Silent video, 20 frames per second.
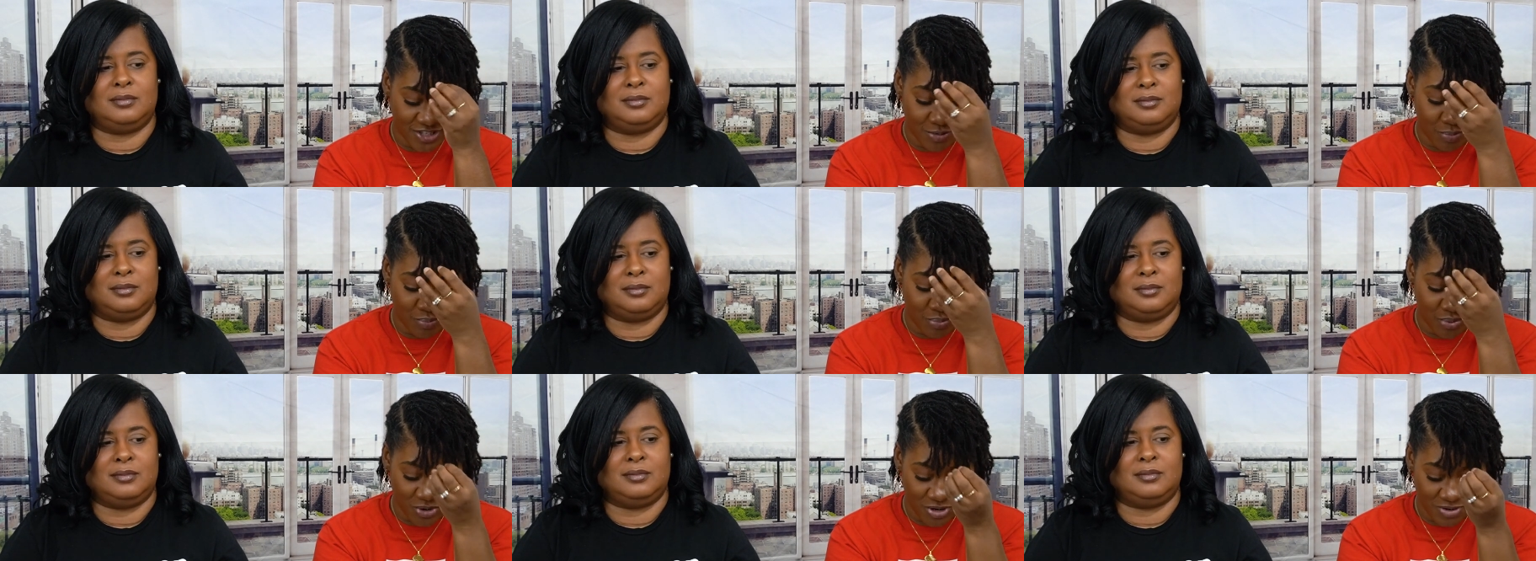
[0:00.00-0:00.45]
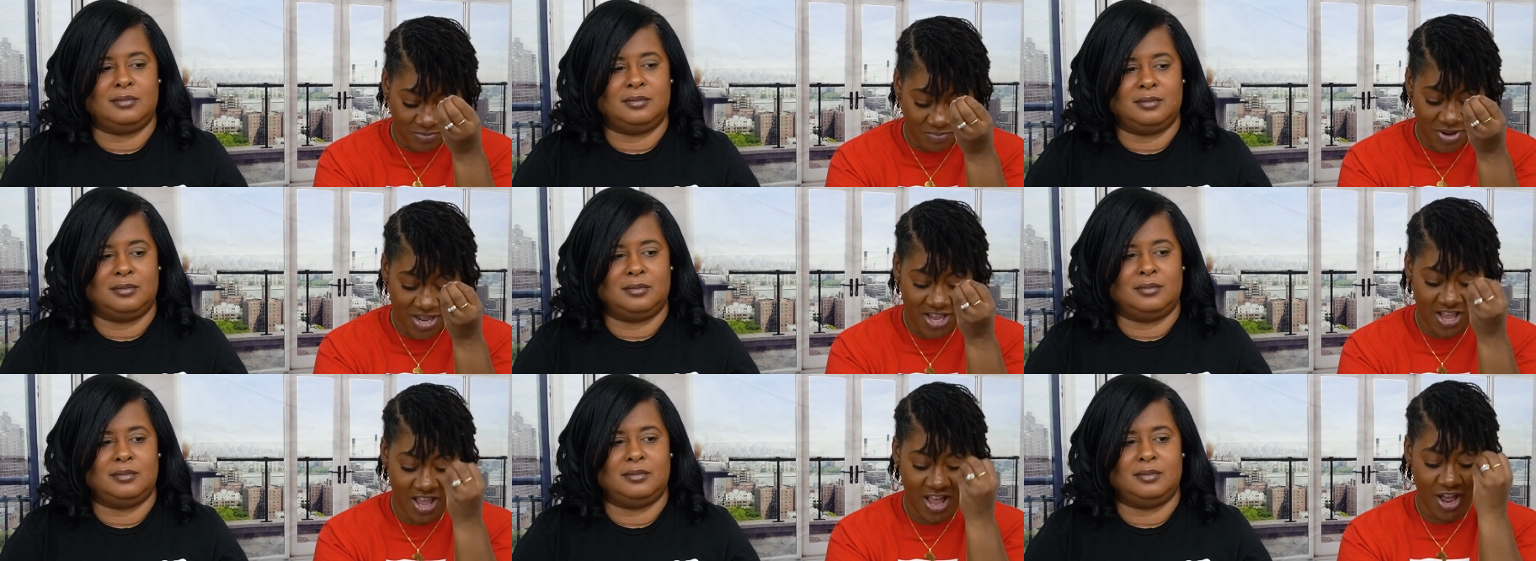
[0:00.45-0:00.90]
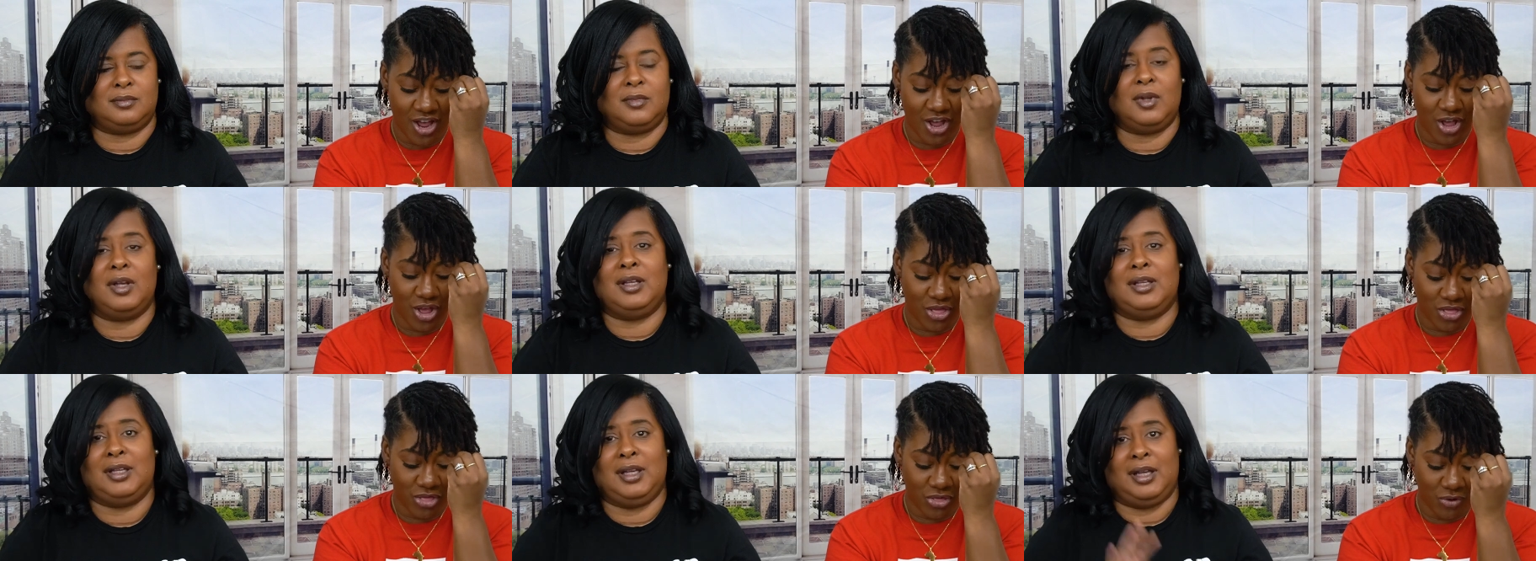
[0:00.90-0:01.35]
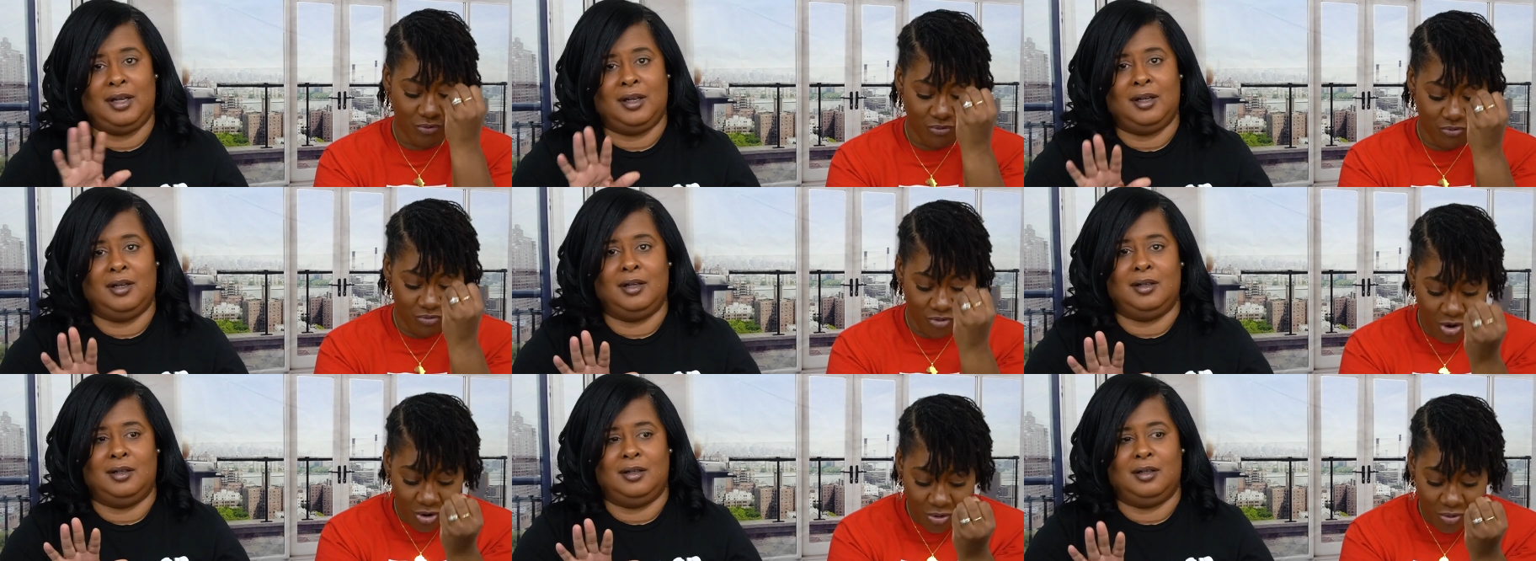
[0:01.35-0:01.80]
Speaker 1: to put me
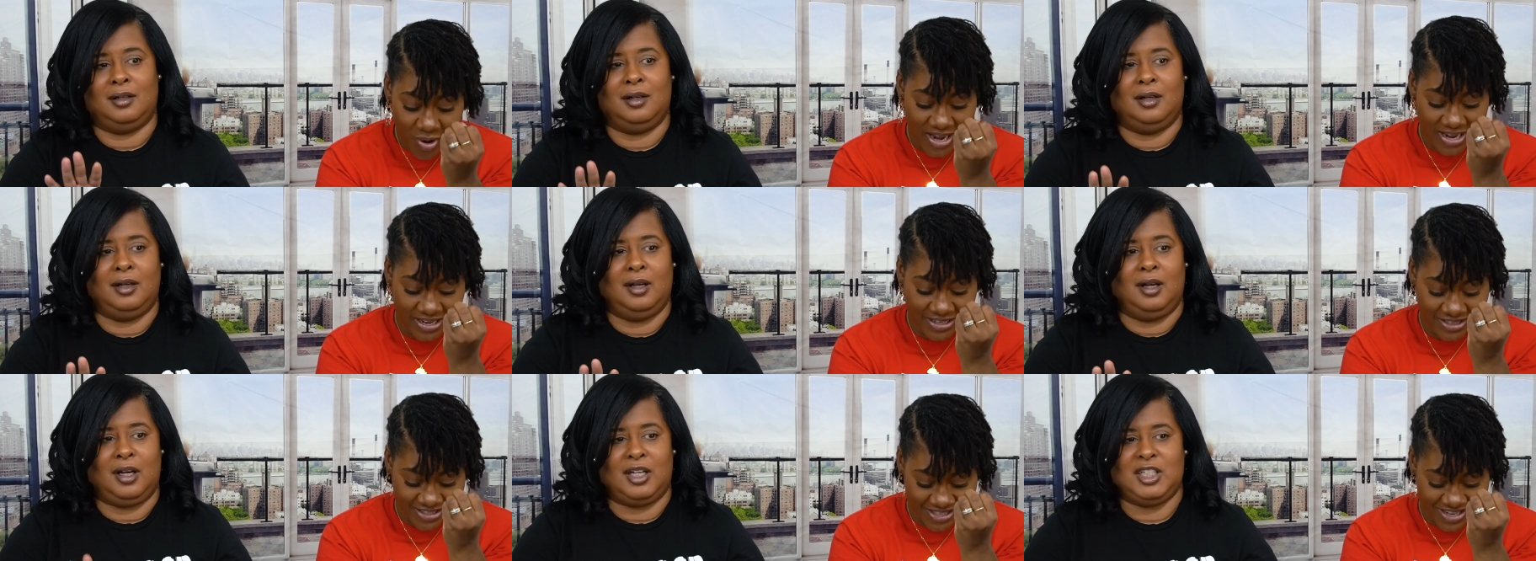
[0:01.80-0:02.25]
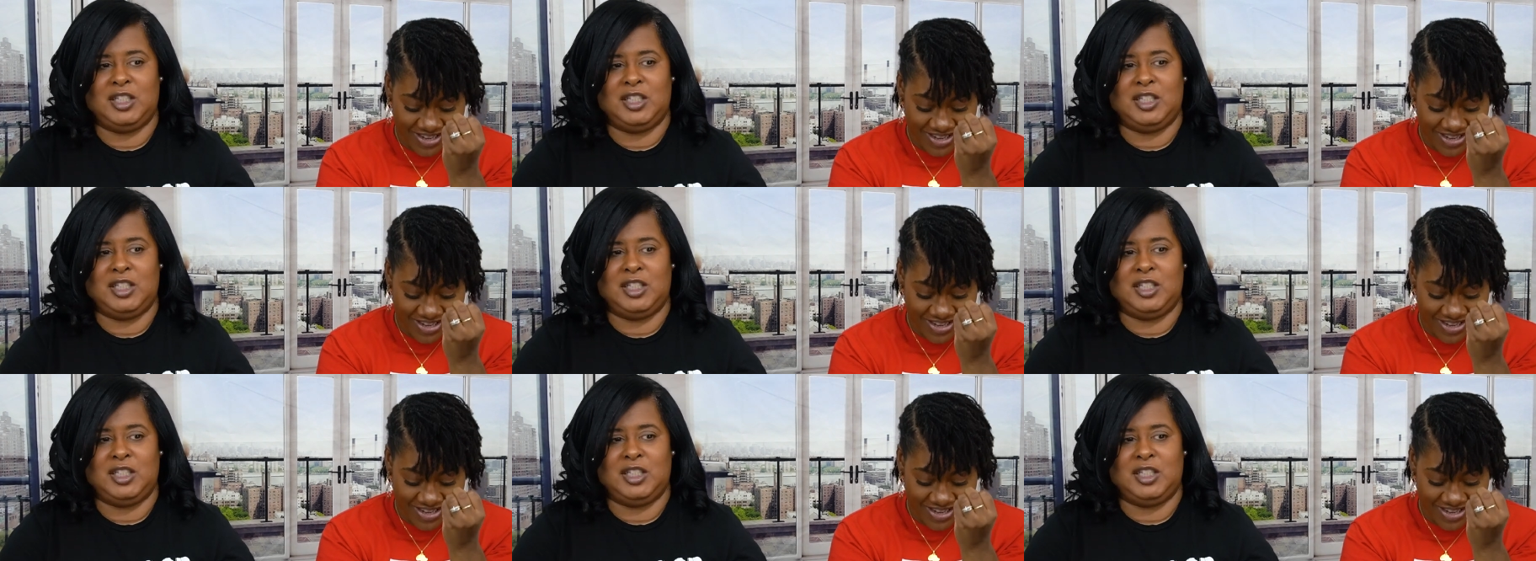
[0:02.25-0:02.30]
yeah. through it.